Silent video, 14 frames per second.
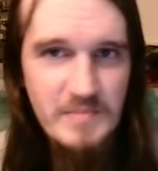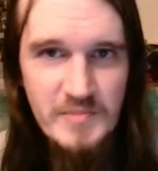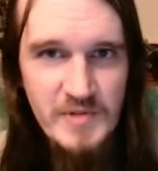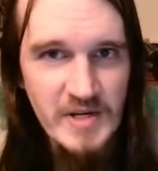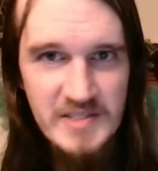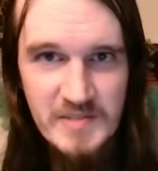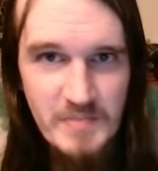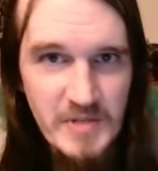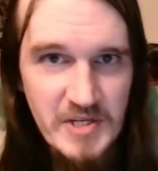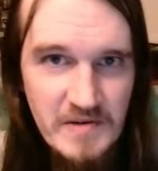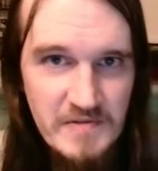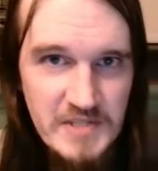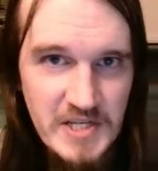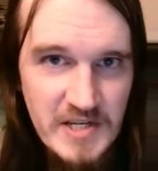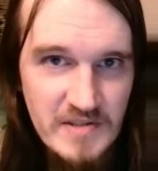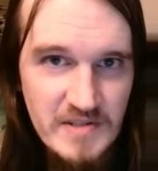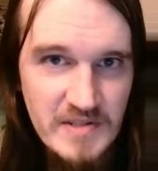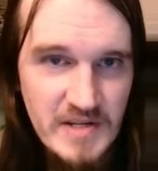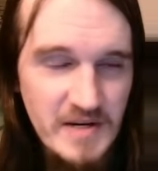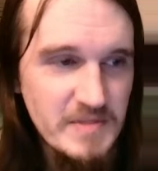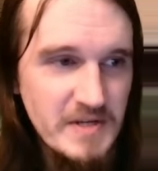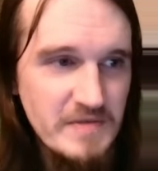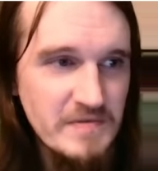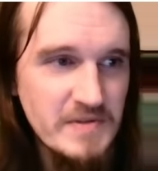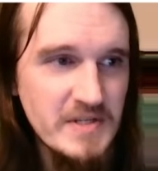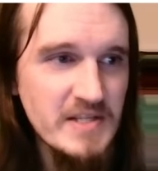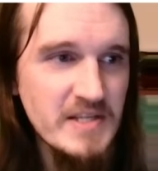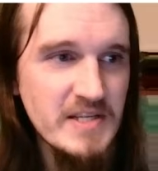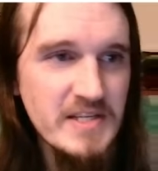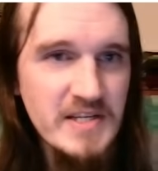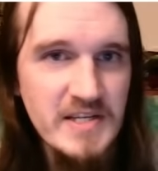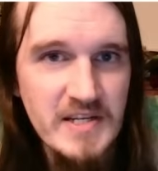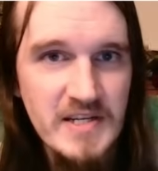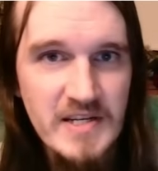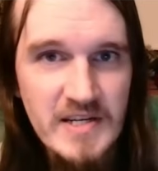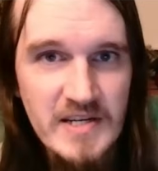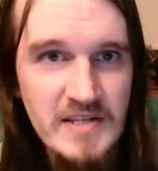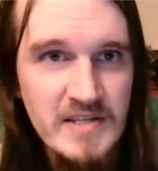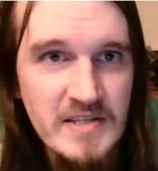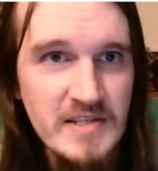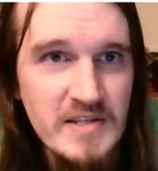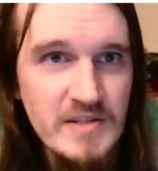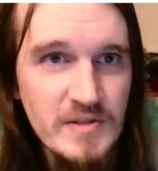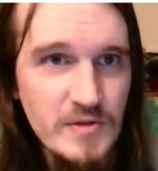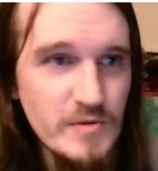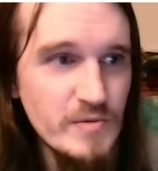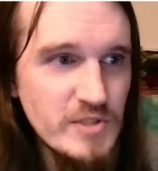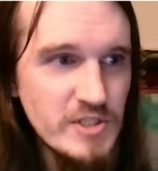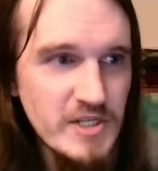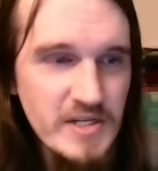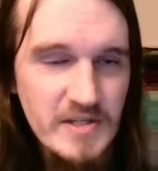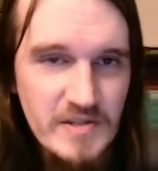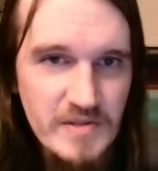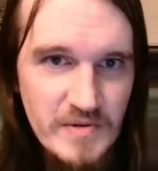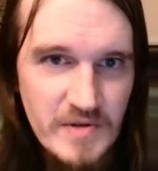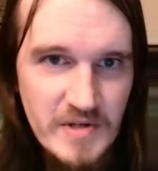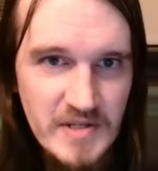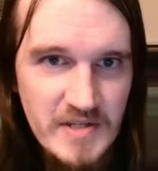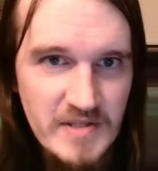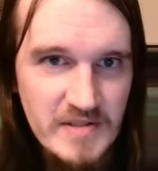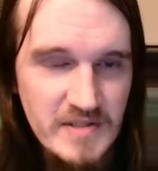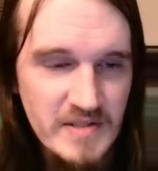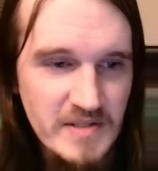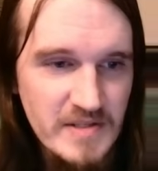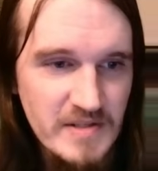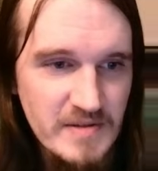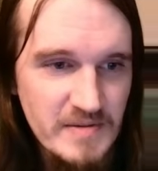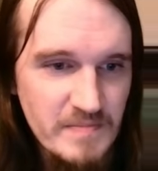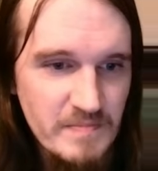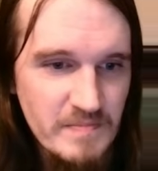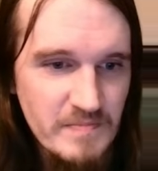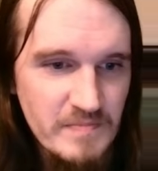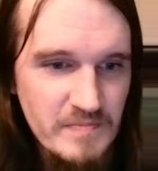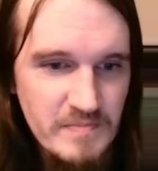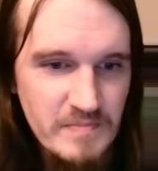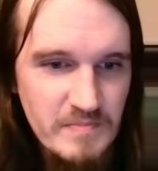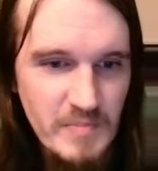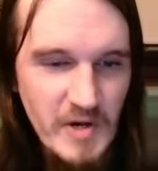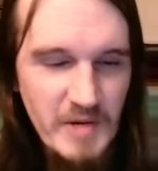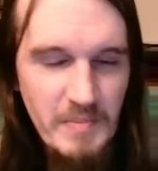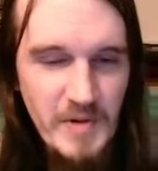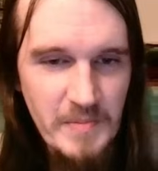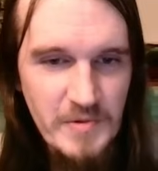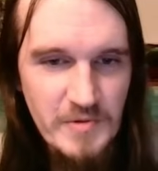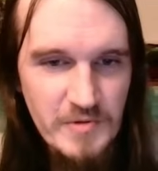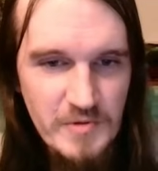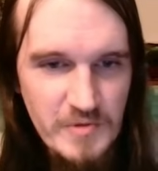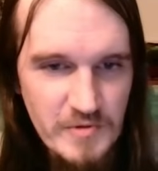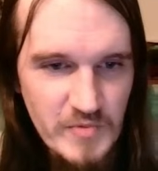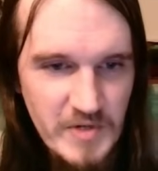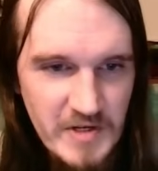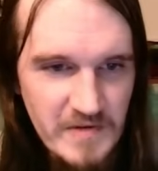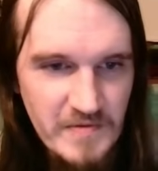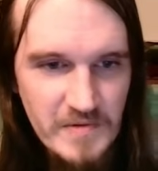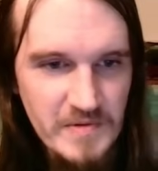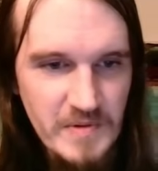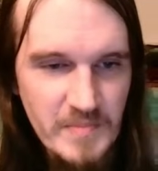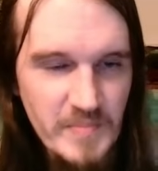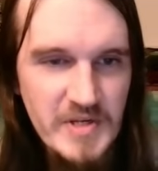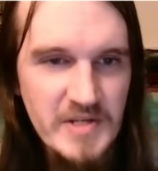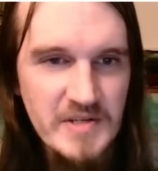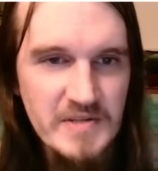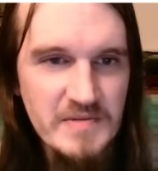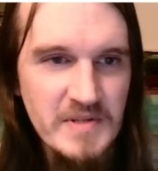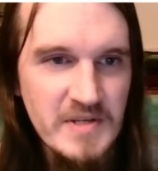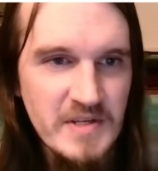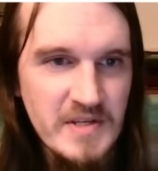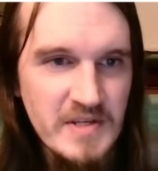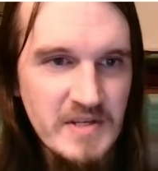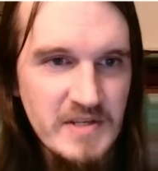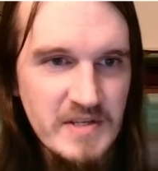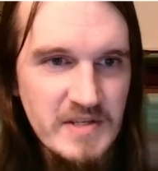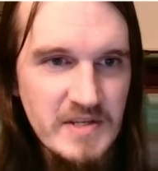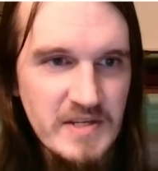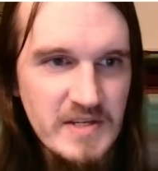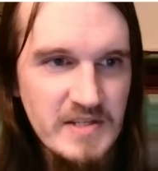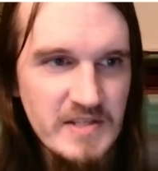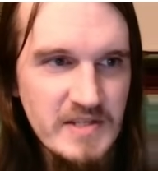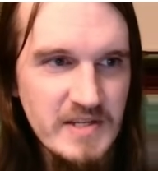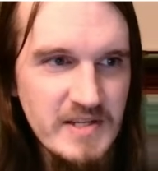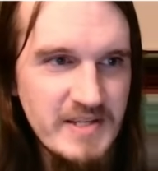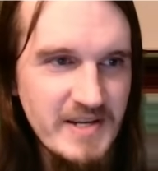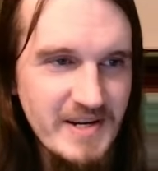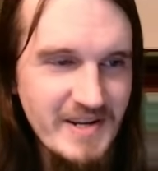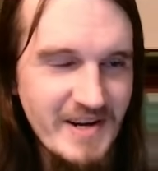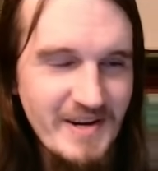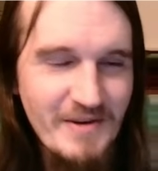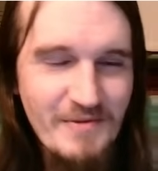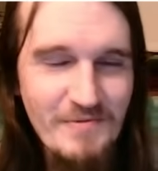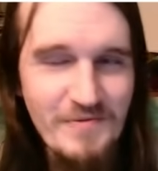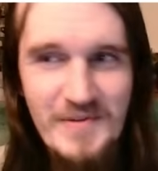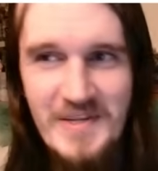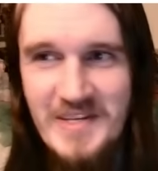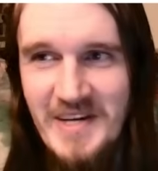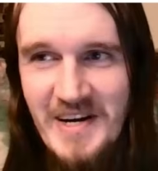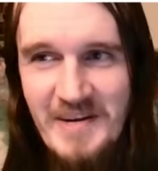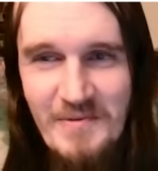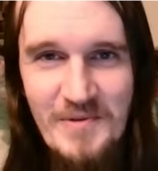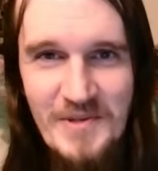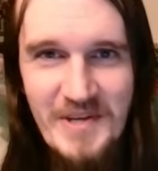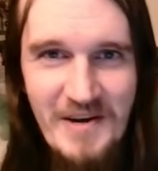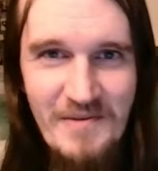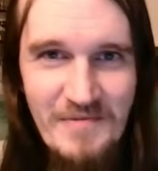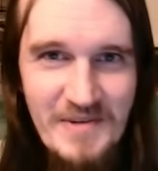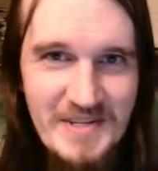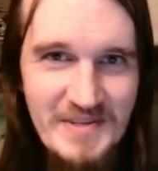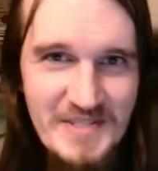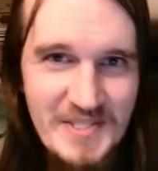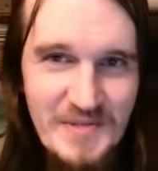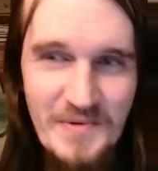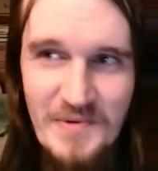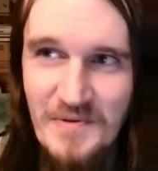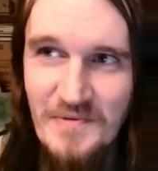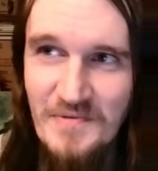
not a big enough channel. I'm definitely not like a news channel or a popular news, whatever. But I don't feel like I really have any sort of